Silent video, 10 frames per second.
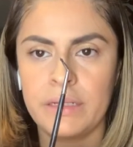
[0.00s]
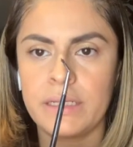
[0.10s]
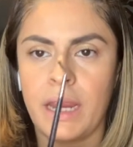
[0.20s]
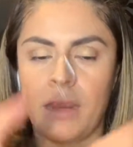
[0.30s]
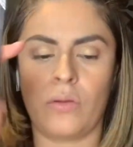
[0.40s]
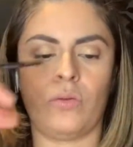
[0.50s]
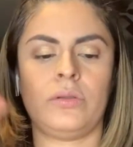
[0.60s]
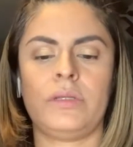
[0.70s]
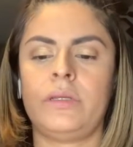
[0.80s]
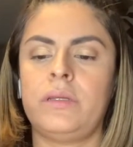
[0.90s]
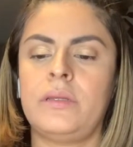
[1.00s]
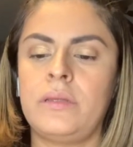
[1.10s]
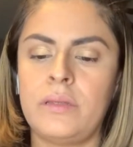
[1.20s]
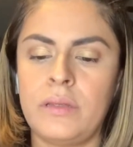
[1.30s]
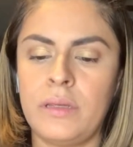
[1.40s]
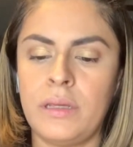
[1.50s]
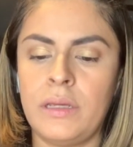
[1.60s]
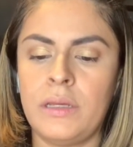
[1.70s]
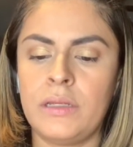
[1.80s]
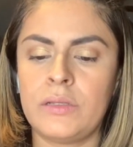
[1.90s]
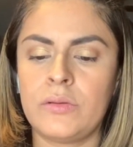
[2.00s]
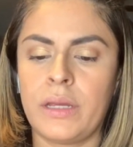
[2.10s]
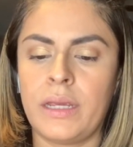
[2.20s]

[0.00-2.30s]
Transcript: a black eyeliner pencil,